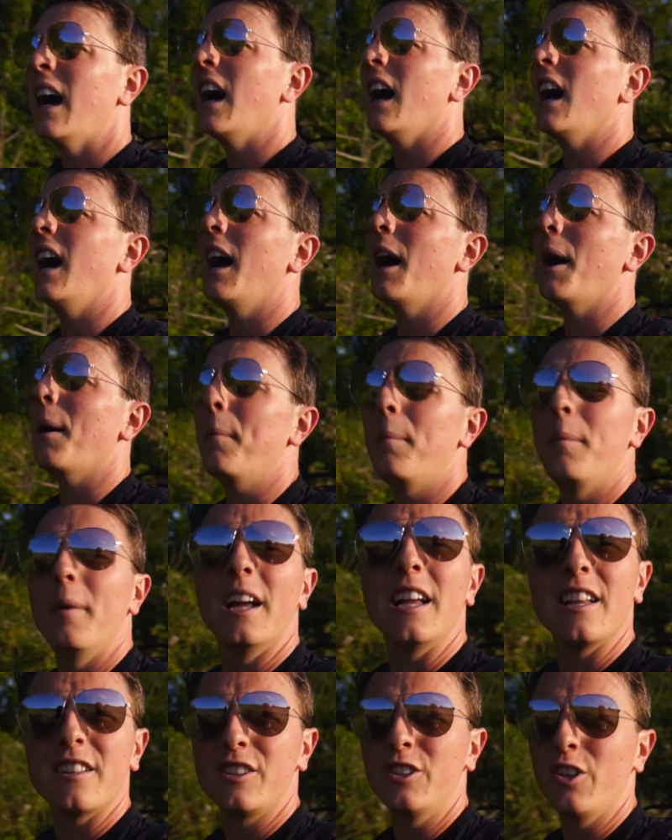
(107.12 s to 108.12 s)
Uh,
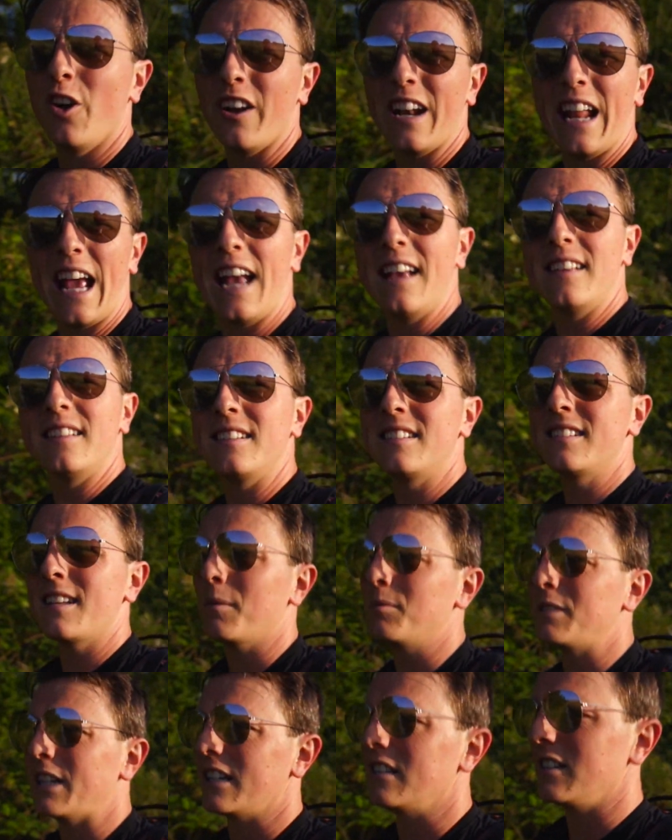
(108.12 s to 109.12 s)
it's not an easy
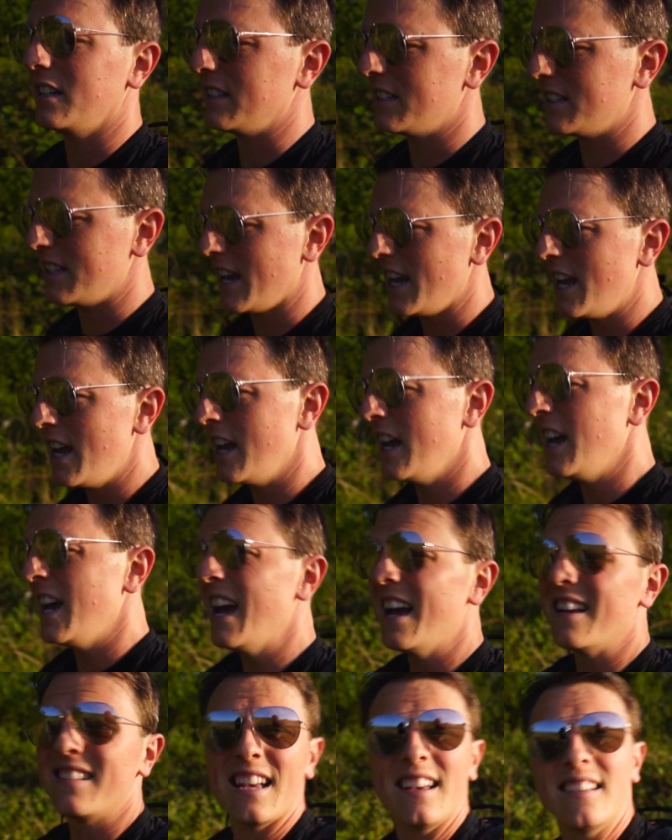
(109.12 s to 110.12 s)
subject, I'd say.
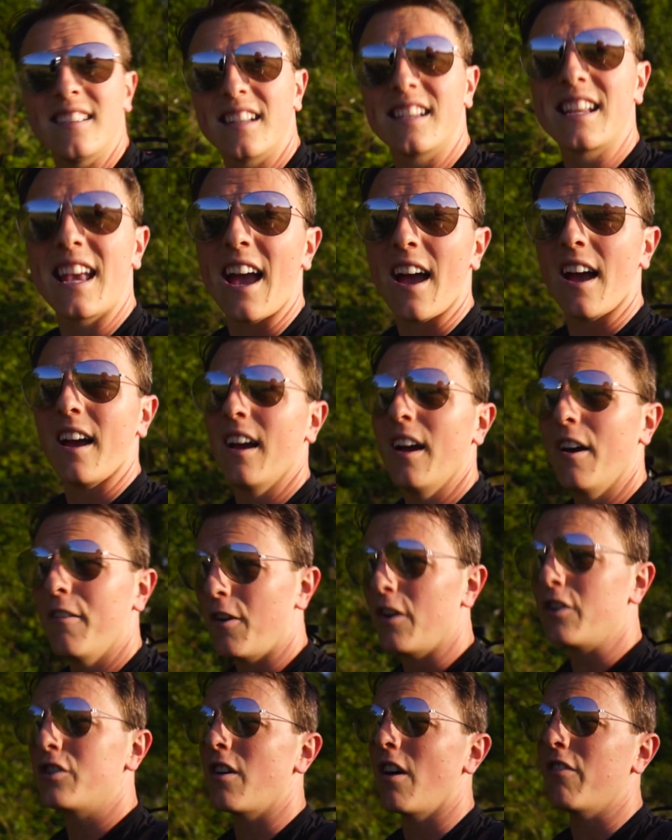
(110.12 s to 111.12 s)
It's easy to get a
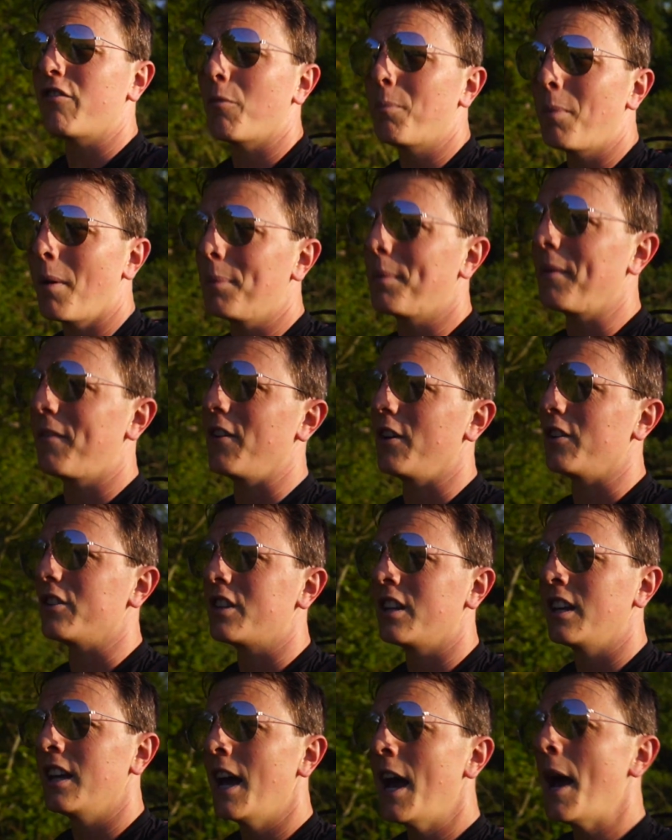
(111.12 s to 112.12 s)
photograph of poppy
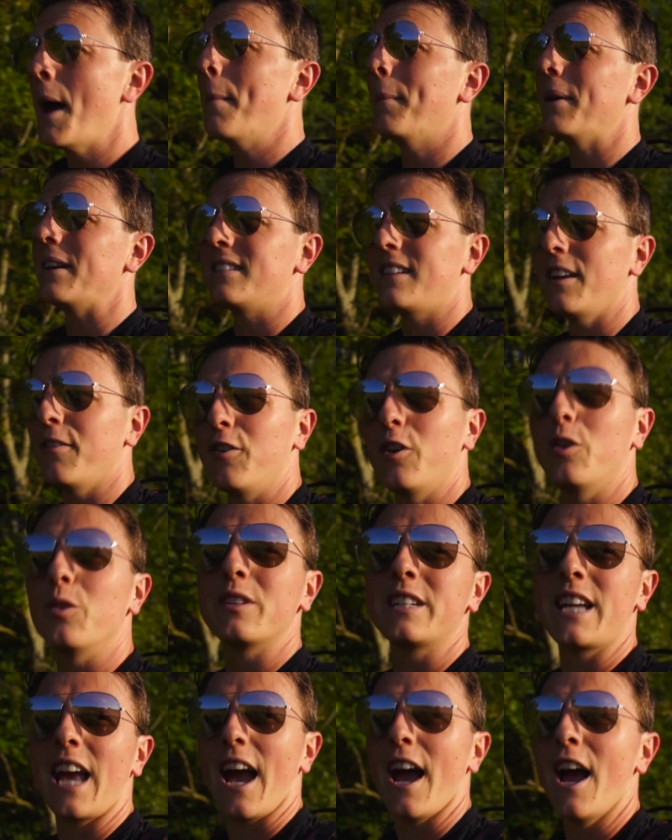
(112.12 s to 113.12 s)
fields, but it's
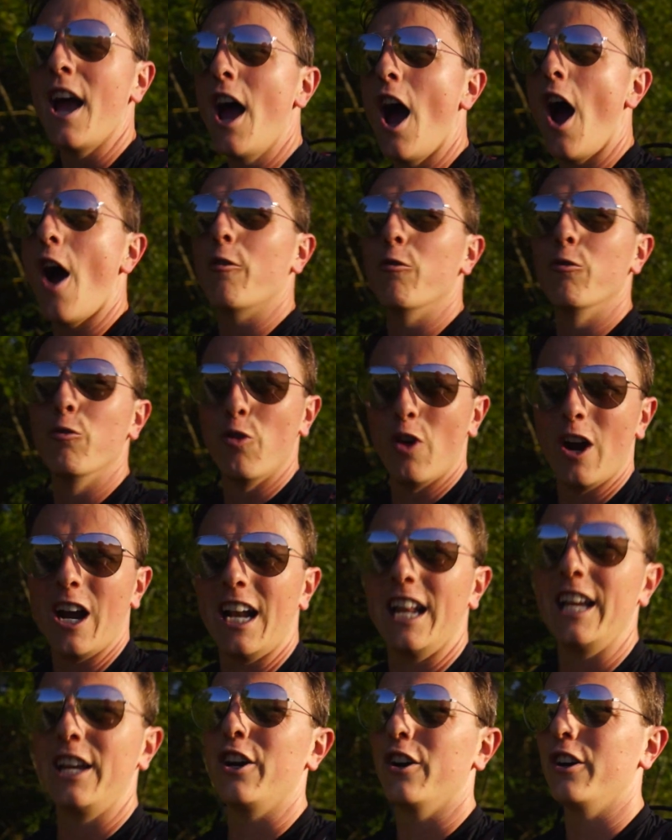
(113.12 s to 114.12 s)
difficult to get a
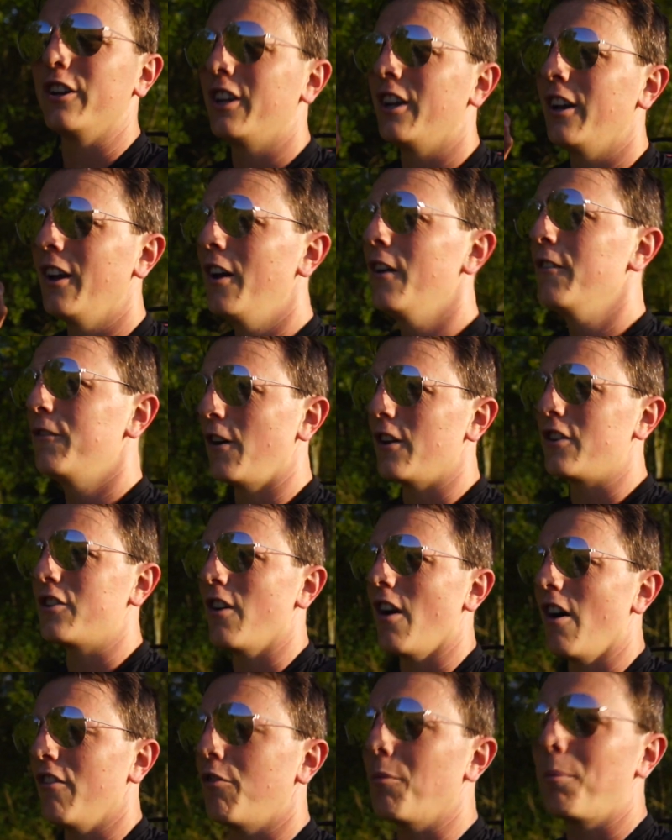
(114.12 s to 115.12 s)
really good
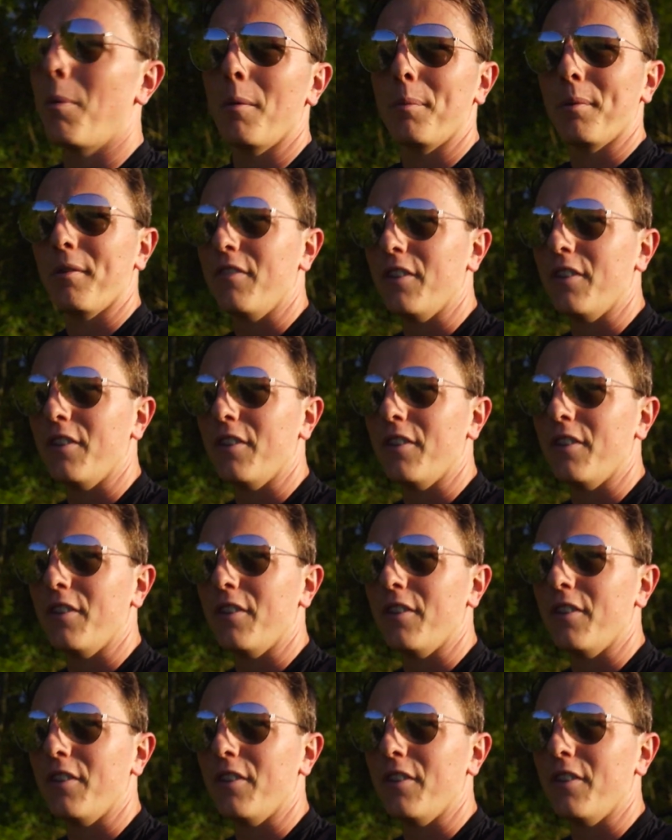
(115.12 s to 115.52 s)
photograph of poppy